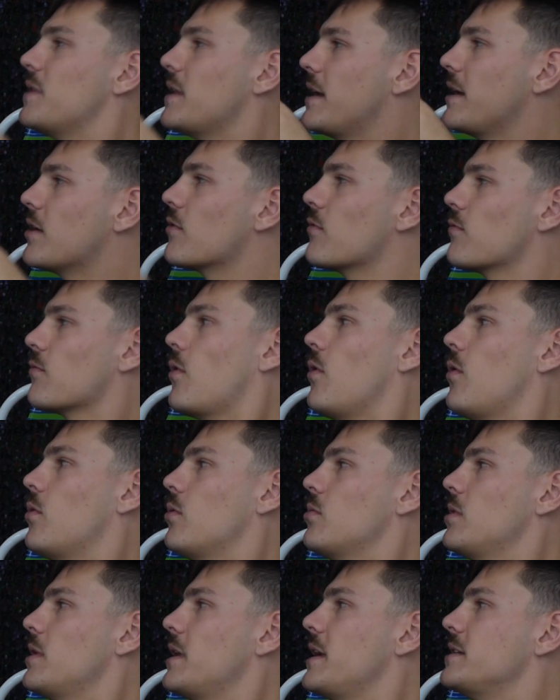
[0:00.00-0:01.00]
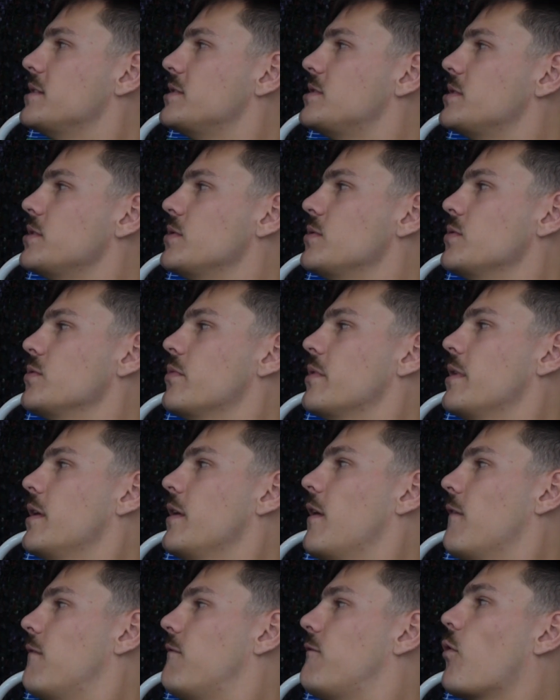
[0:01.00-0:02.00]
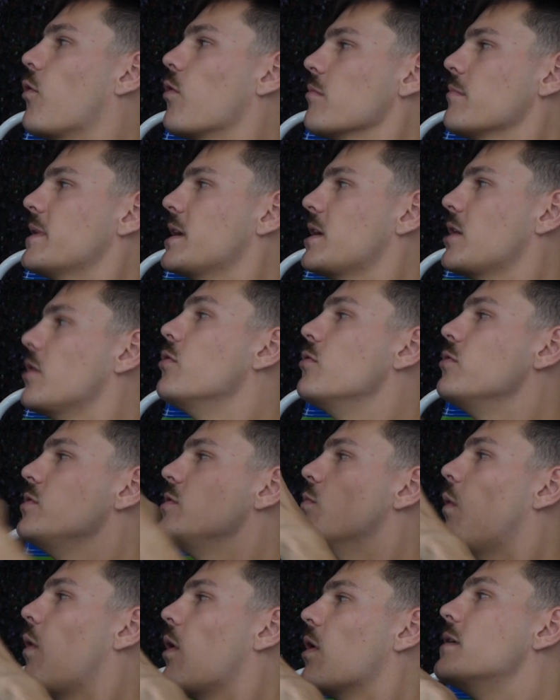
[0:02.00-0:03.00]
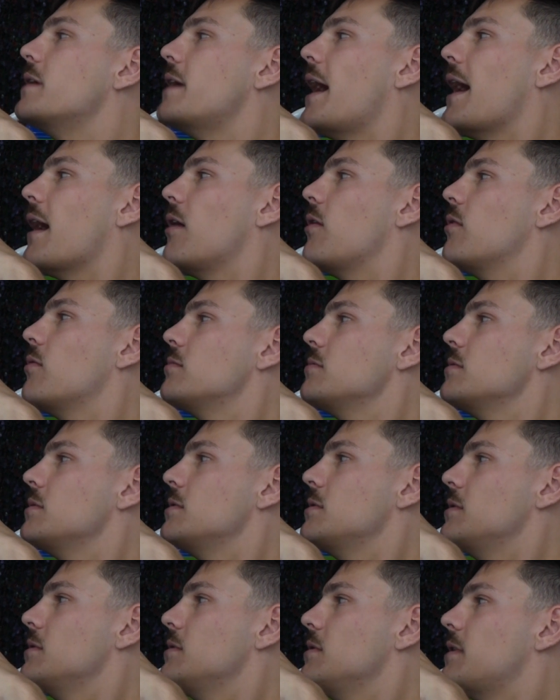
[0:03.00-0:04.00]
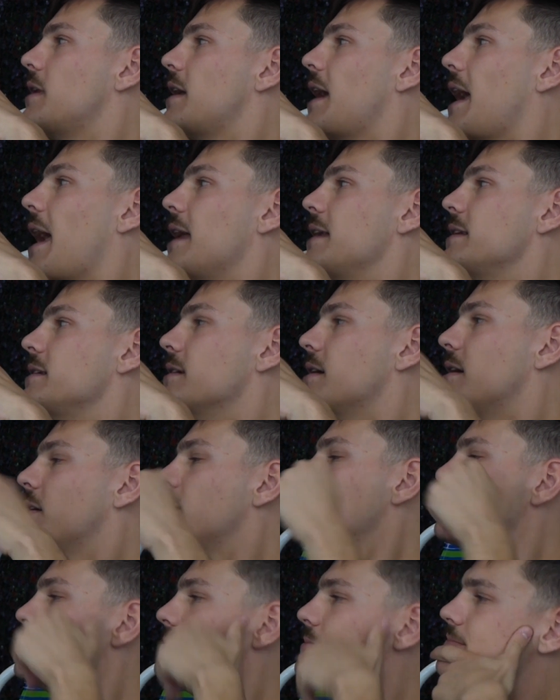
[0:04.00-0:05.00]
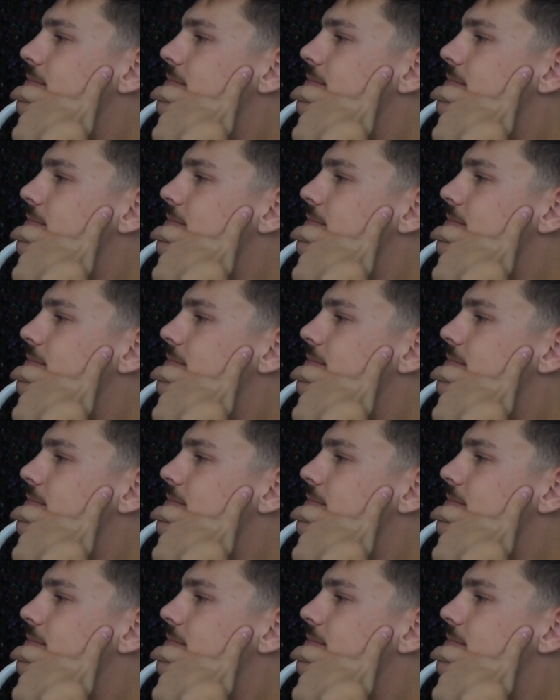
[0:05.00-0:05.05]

played a role into forming who you are now, you know?